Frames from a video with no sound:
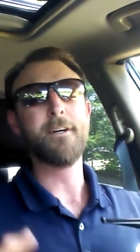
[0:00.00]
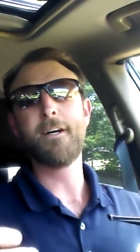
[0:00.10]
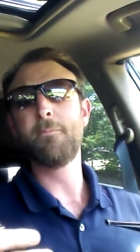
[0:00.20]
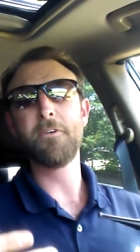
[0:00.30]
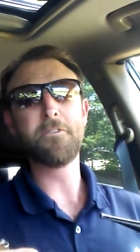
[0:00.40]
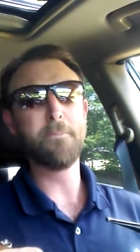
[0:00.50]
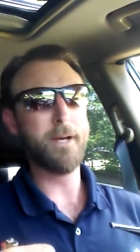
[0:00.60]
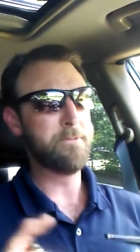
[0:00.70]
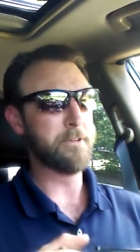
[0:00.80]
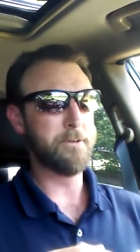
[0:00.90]
Uh, most of
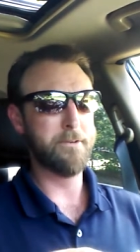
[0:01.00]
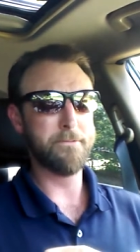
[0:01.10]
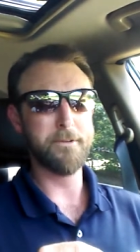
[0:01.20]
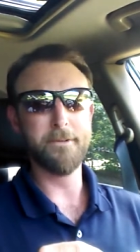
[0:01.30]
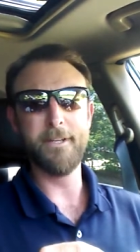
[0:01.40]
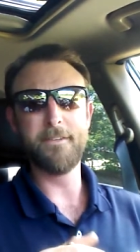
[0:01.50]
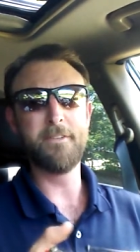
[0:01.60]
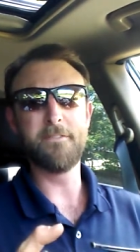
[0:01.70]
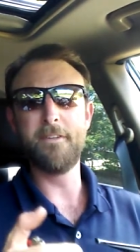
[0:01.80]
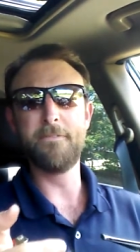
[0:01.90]
their pipes are going for like
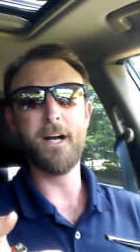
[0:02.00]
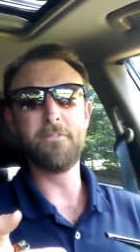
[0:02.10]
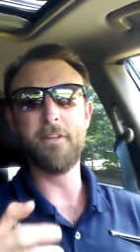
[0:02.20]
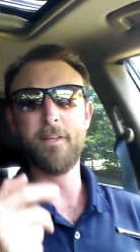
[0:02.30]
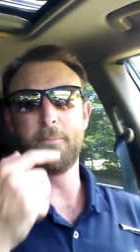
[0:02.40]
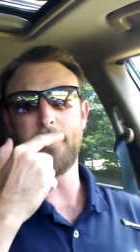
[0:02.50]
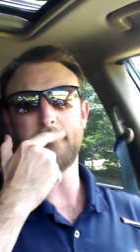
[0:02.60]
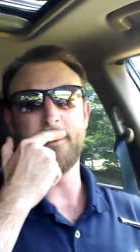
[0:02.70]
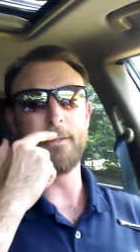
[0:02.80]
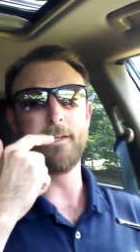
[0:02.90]
65, 70
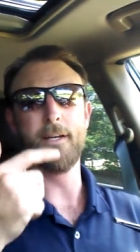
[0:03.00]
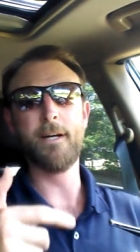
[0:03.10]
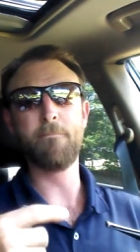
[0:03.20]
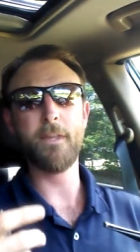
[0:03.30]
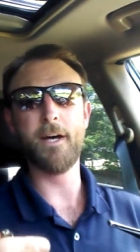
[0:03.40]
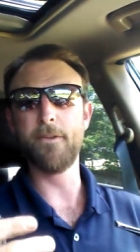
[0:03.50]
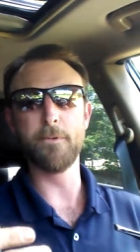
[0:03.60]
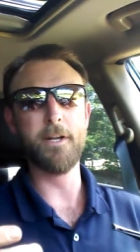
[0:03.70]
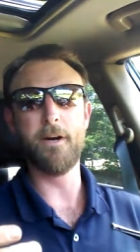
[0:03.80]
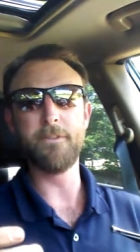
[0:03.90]
bucks on the uh, on
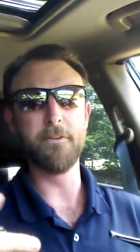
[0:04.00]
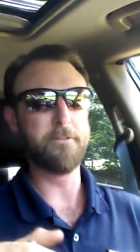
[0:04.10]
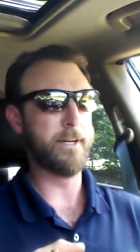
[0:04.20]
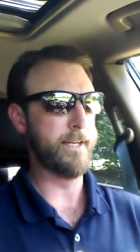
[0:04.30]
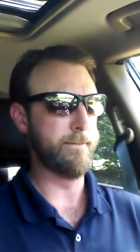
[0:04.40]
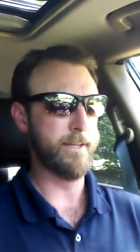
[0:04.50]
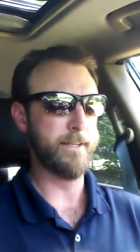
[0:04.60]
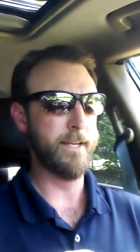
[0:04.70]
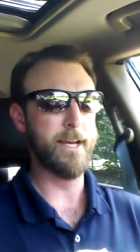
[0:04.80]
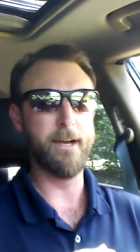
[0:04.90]
right off their site,
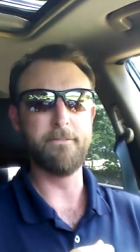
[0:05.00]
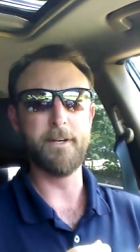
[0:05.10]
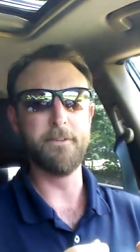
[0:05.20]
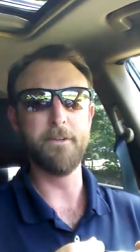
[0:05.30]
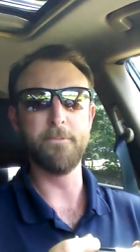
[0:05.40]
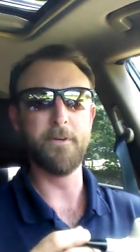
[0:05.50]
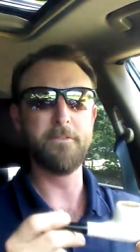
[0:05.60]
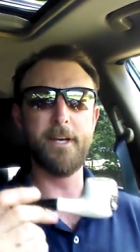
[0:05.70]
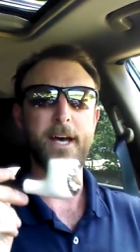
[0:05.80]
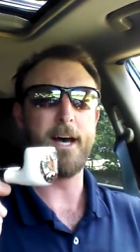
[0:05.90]
and they have uh, different
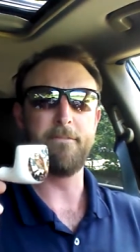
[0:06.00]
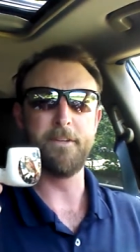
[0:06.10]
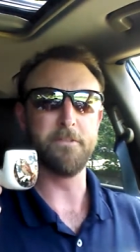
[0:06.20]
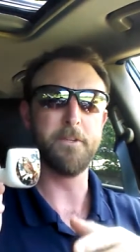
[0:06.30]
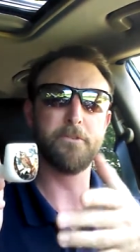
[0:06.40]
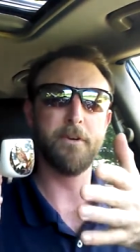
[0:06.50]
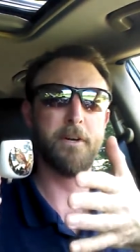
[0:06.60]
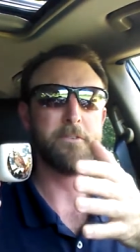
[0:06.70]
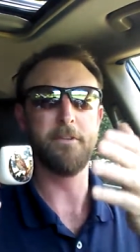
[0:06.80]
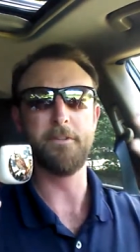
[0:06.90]
ones that have these little
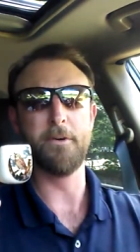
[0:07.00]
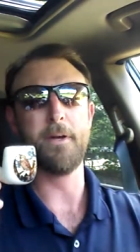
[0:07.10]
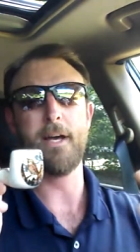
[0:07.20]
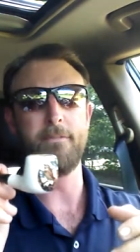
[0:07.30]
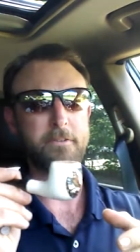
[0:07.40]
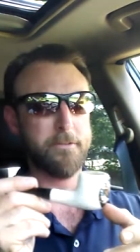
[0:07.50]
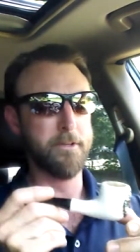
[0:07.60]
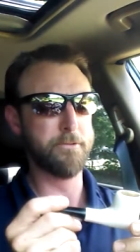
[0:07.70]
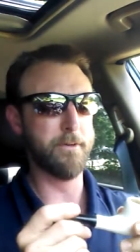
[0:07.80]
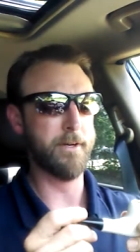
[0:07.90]
drawings and don't have these
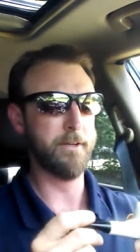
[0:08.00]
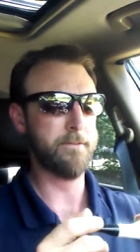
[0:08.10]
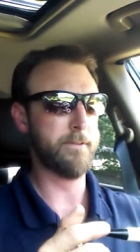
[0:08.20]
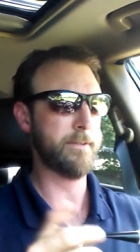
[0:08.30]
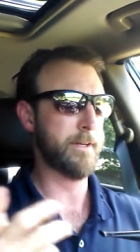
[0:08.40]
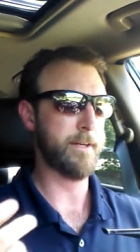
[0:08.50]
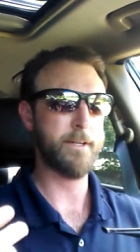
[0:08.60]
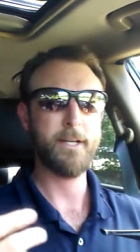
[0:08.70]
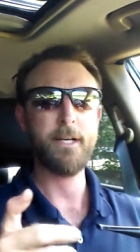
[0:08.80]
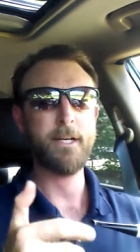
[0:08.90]
little drawings and a uh,
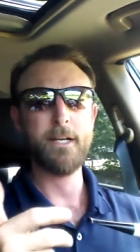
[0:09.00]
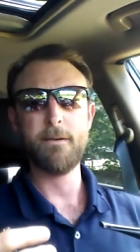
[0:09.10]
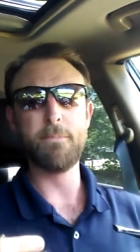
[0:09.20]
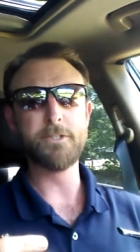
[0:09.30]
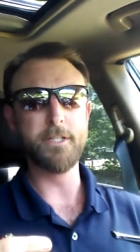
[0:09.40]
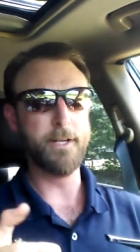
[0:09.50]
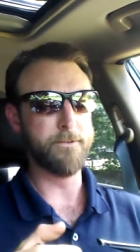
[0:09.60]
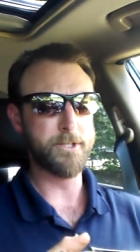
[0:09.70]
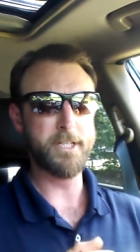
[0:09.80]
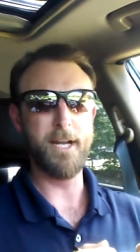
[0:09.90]
bunch of
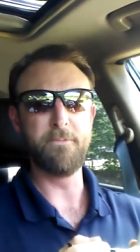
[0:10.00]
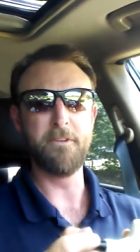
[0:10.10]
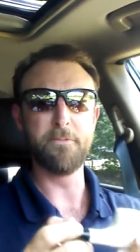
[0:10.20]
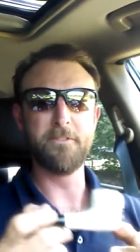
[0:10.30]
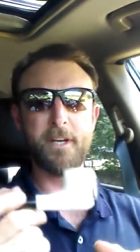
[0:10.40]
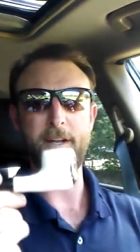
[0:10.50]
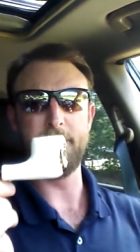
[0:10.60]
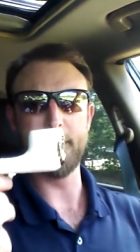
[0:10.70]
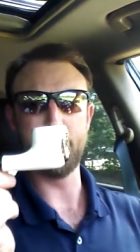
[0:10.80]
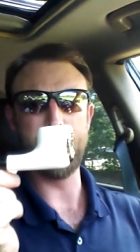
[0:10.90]
different shapes. This one's kind
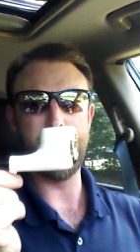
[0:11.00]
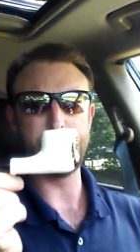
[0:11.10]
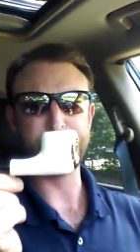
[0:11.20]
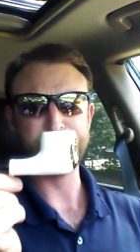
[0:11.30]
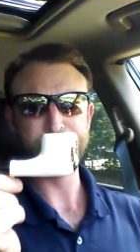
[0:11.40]
of like a pot.